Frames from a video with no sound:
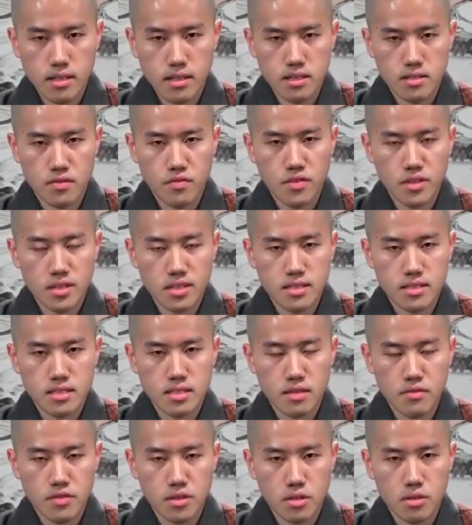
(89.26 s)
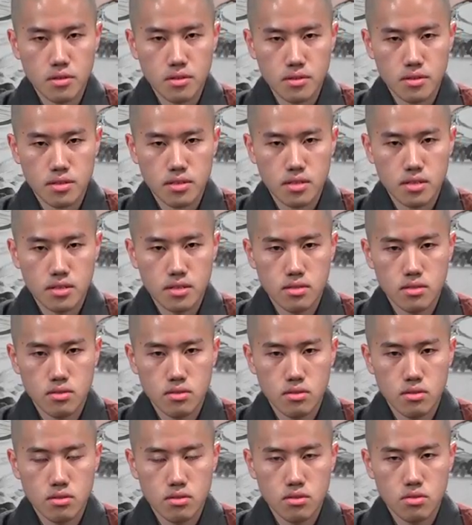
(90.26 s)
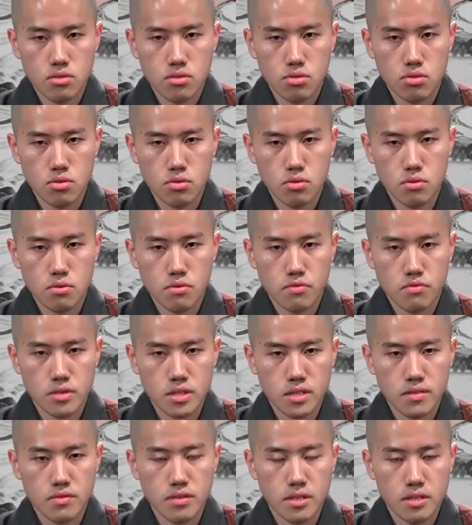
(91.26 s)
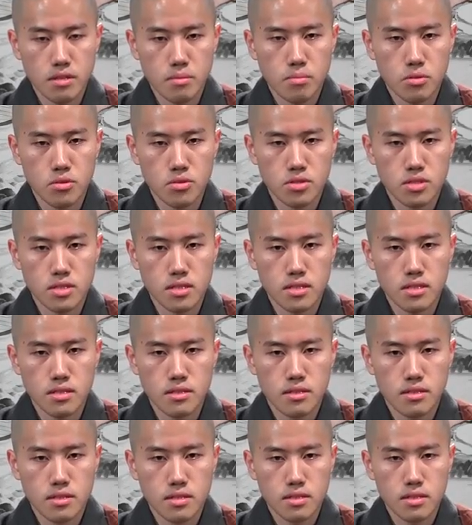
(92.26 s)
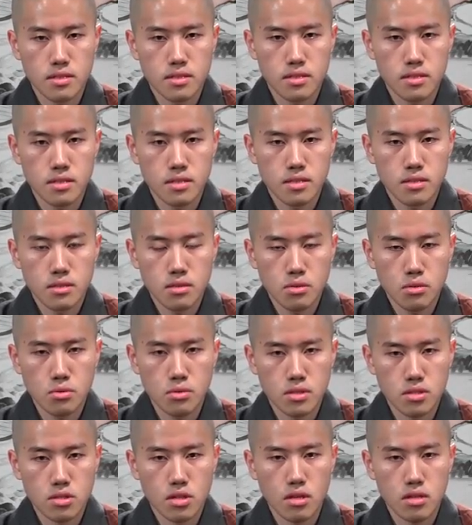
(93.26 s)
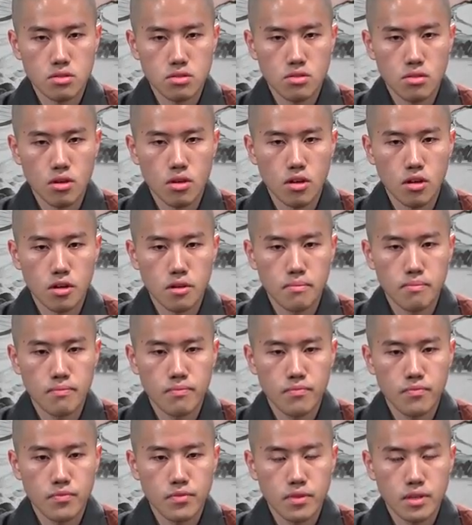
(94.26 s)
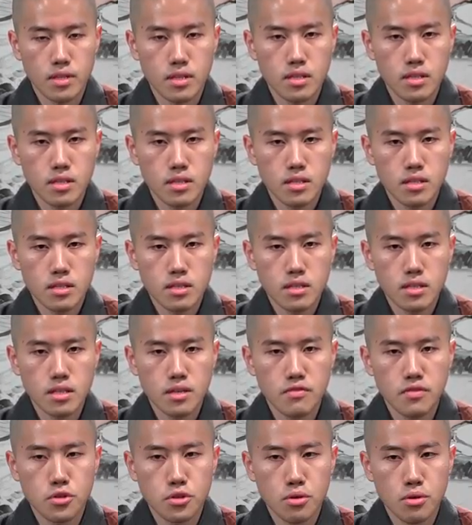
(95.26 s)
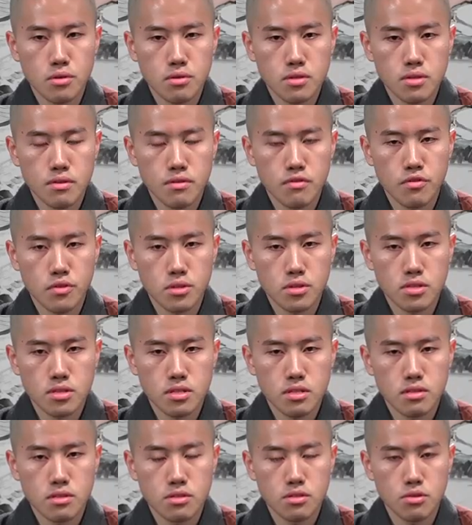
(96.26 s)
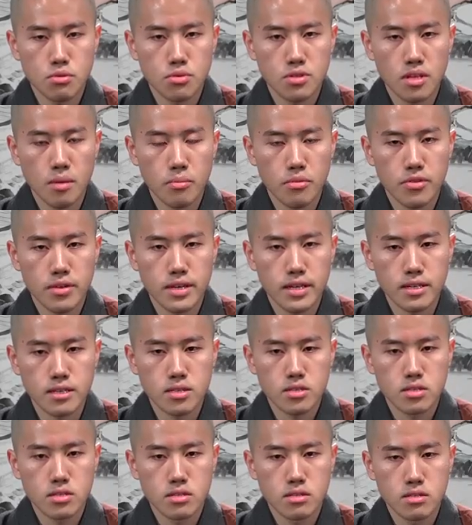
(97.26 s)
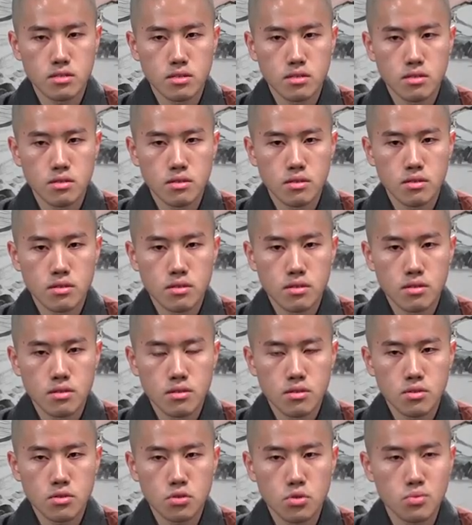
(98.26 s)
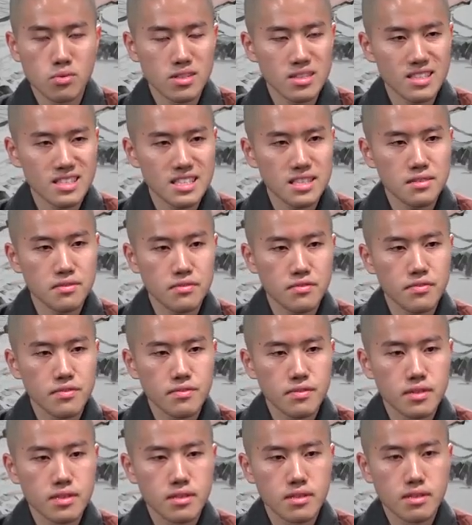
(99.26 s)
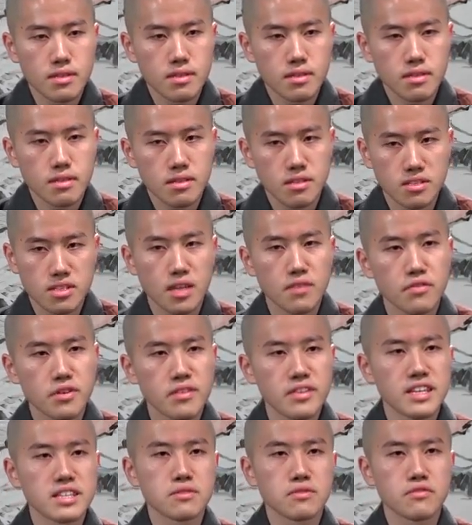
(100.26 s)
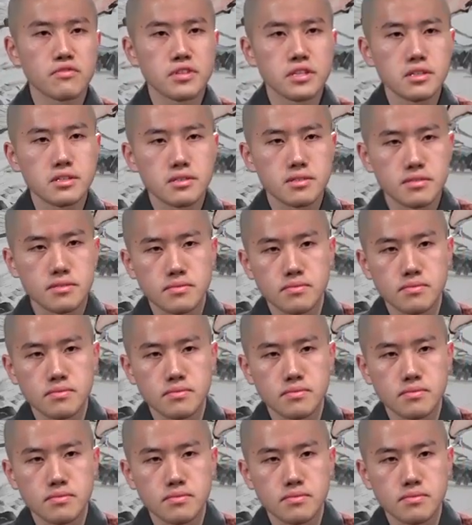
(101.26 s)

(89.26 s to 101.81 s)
it's very difficult to forgive the other person who has caused you harm if you don't first do something to relieve the suffering that you feel.